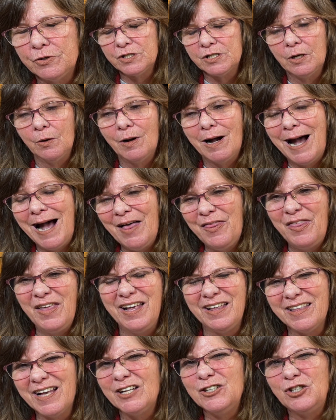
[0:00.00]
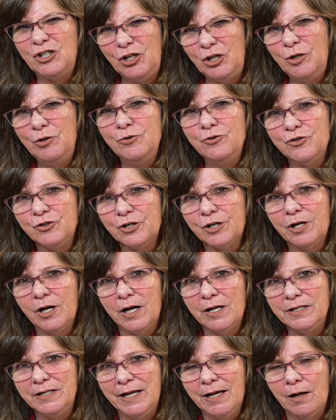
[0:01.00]
So I think that's huge to
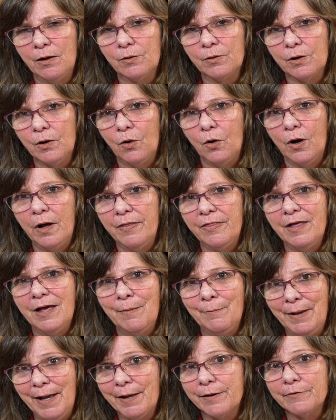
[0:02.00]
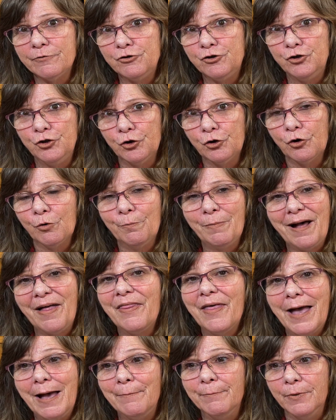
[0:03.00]
cut down on the amount of sugar by
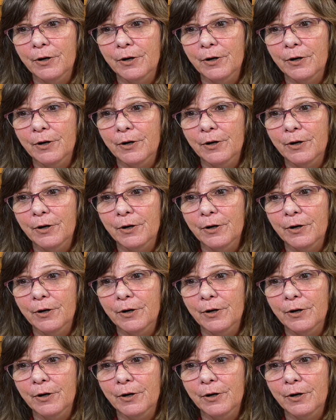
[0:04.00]
that